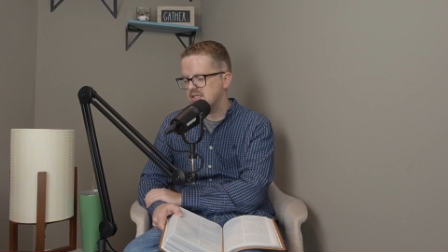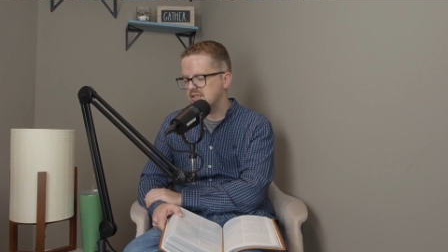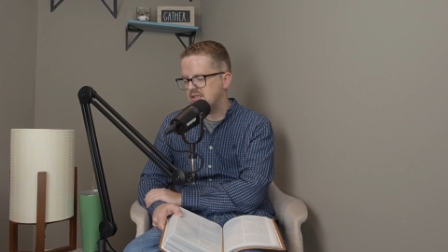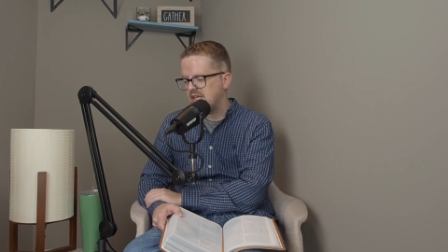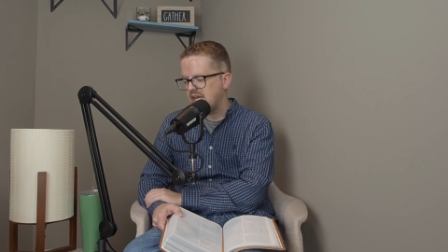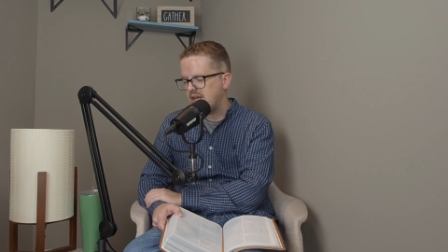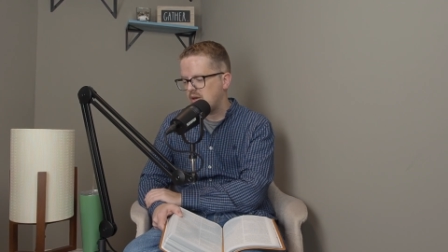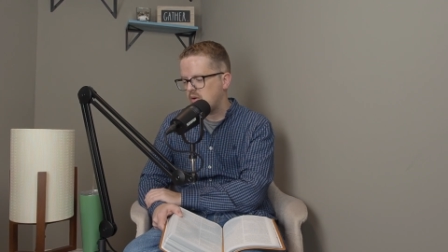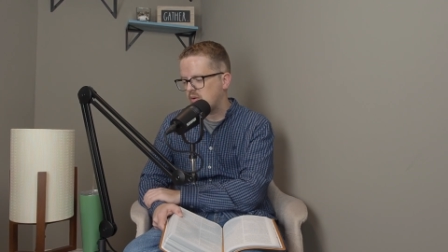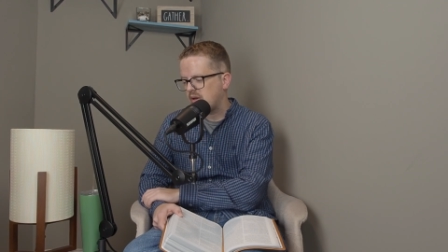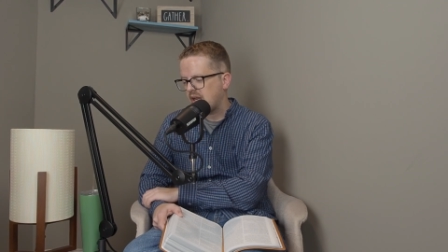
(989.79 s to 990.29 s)

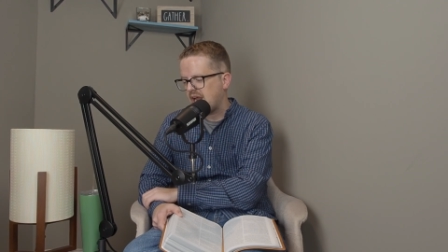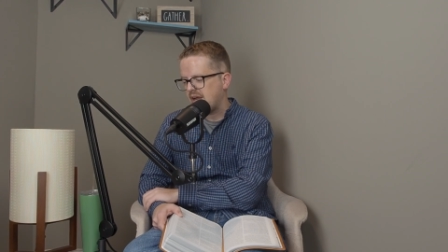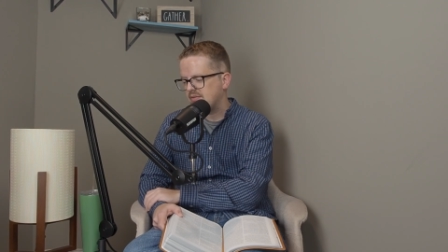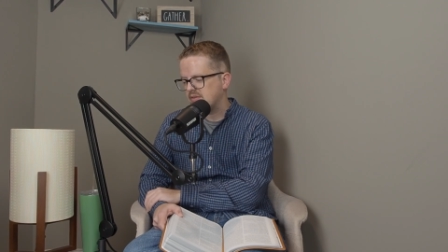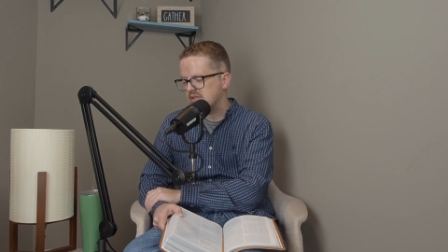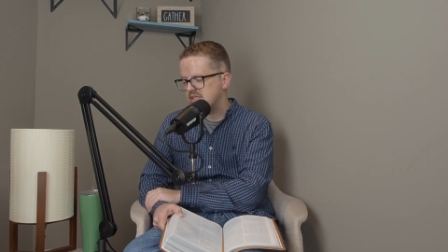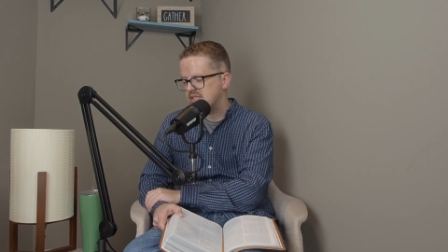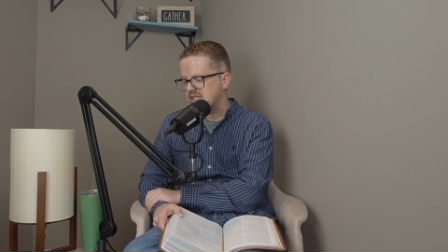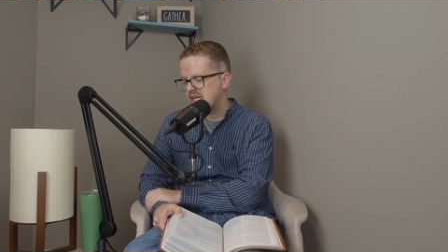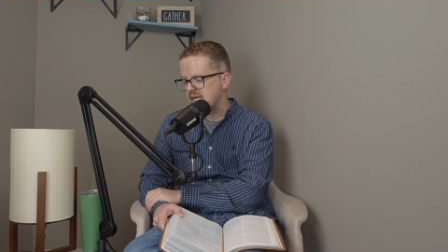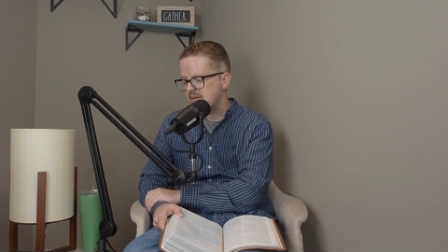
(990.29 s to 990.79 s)
they don't have
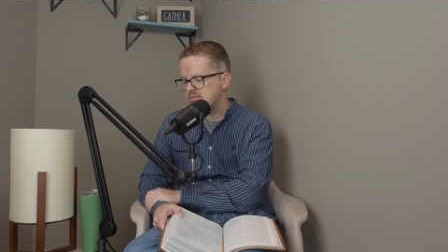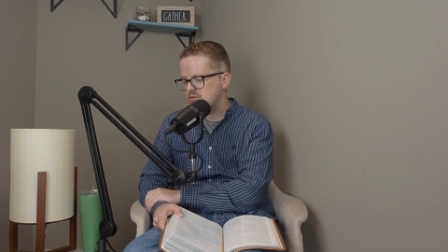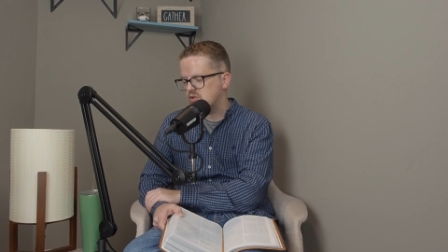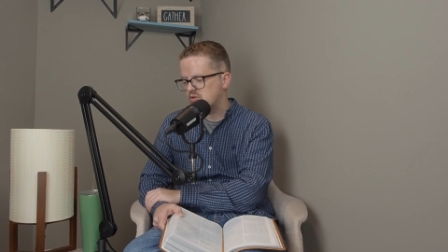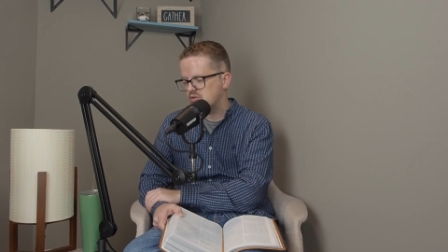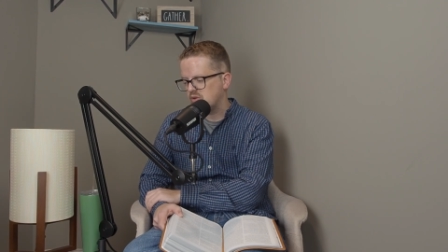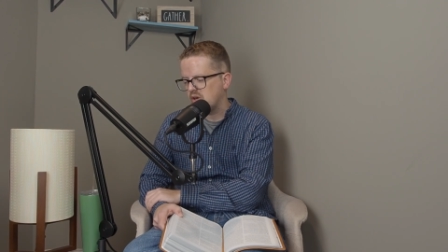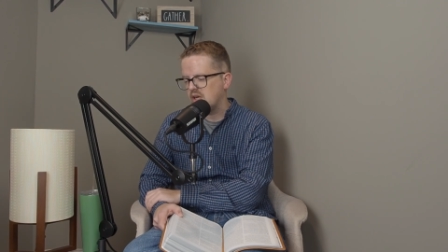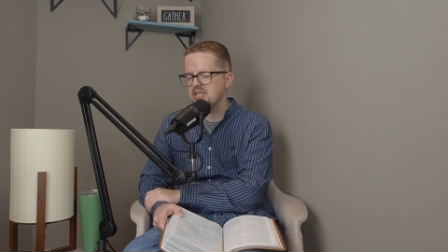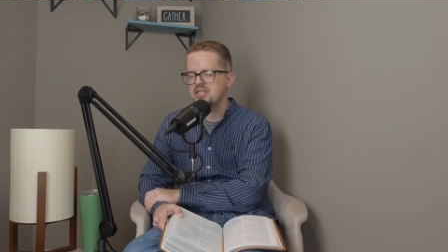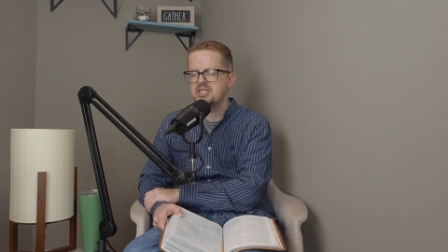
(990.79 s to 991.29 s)
the same
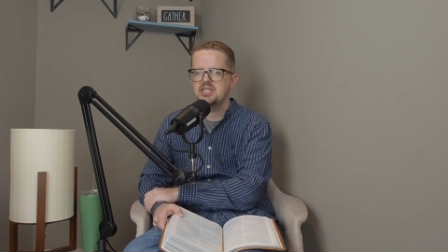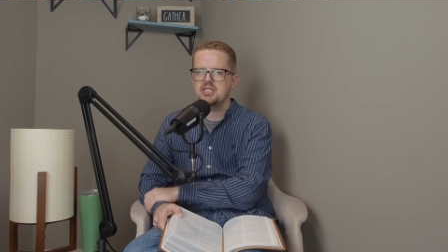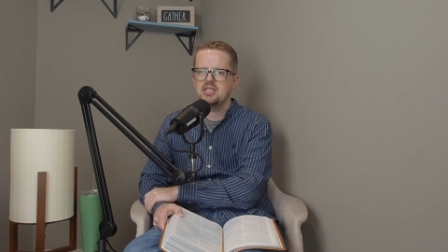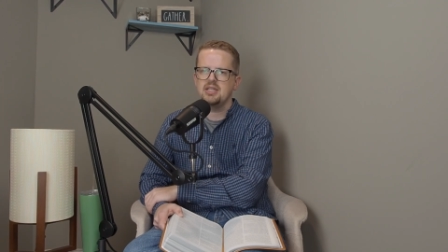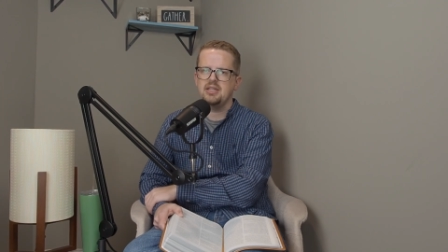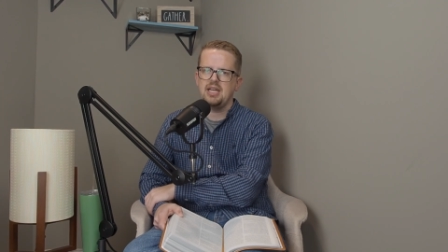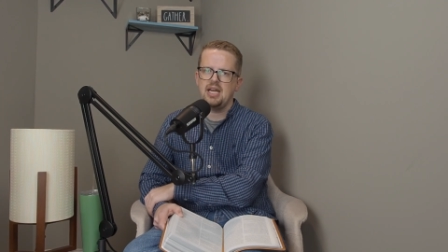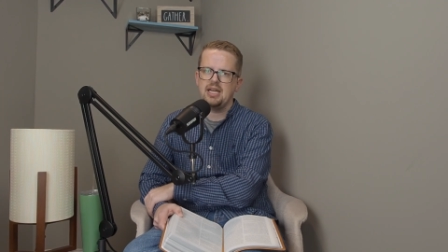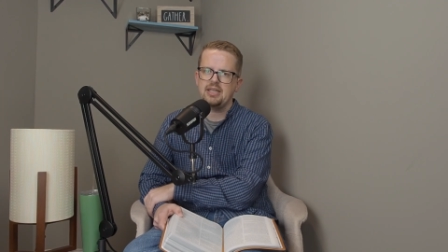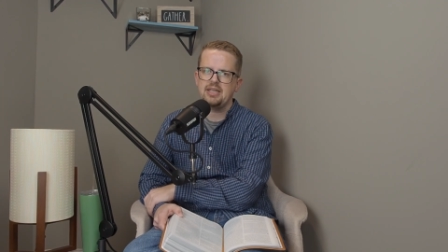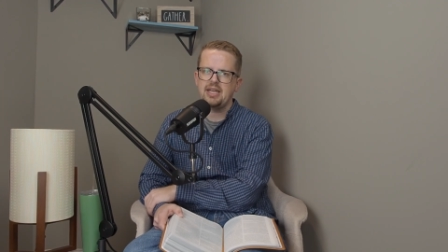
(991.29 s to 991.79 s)

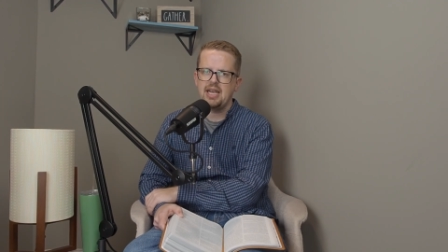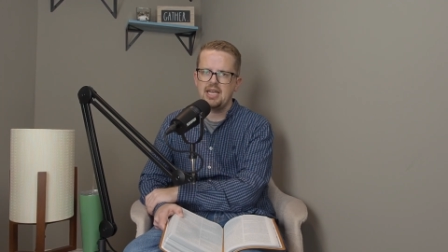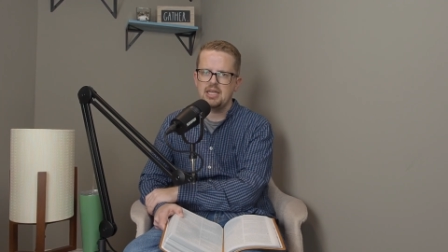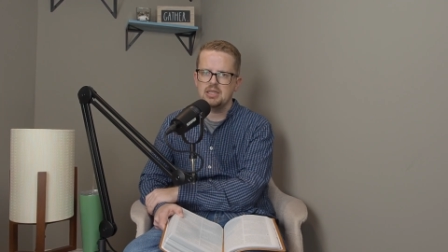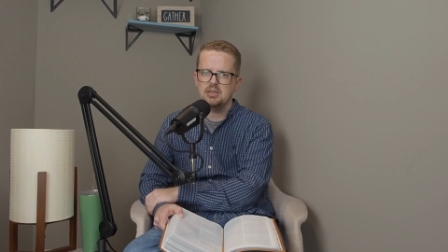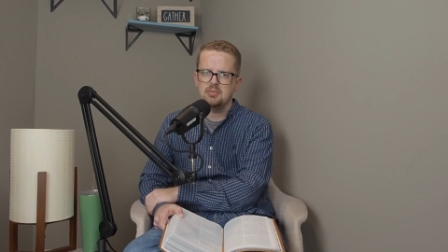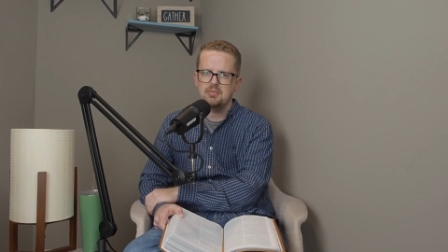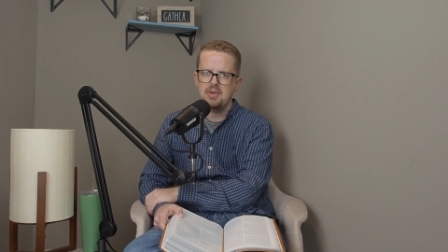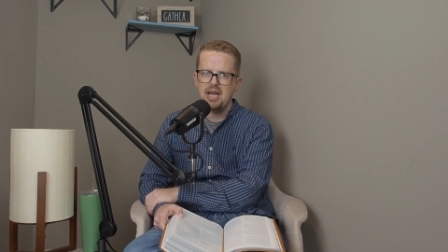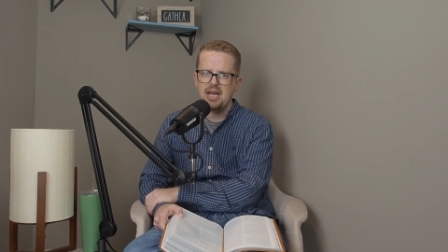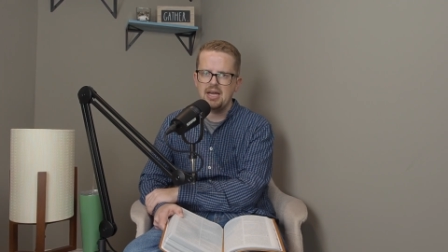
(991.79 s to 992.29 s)
trust that
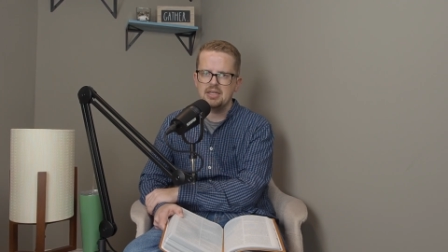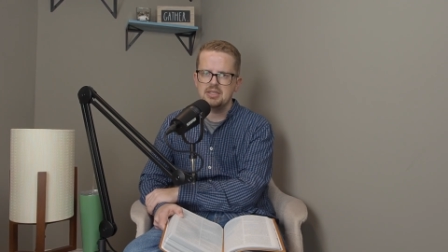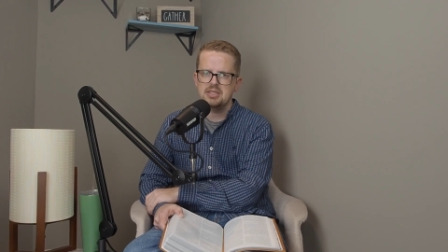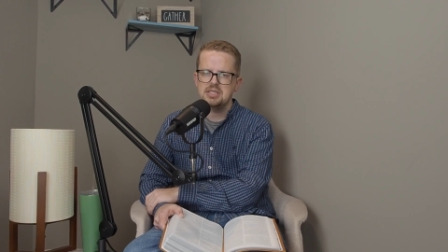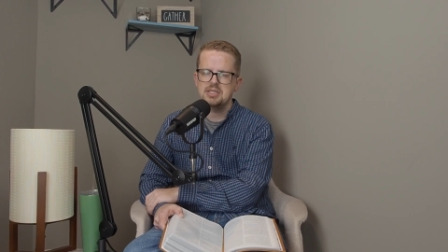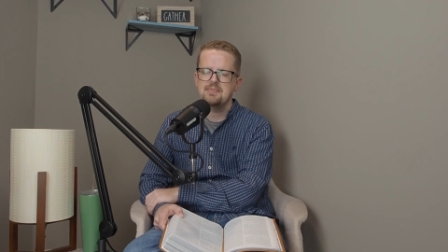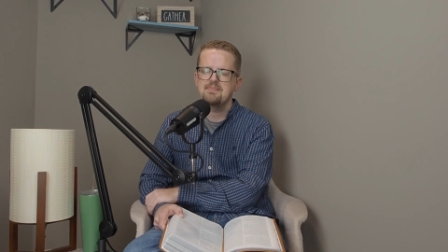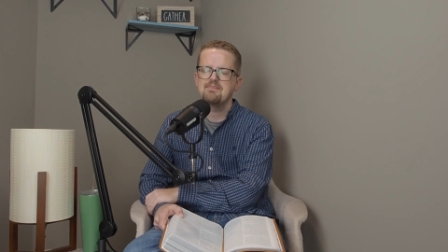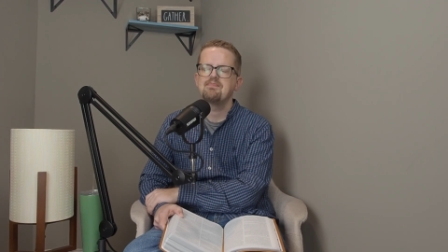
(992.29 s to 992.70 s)
Caleb has.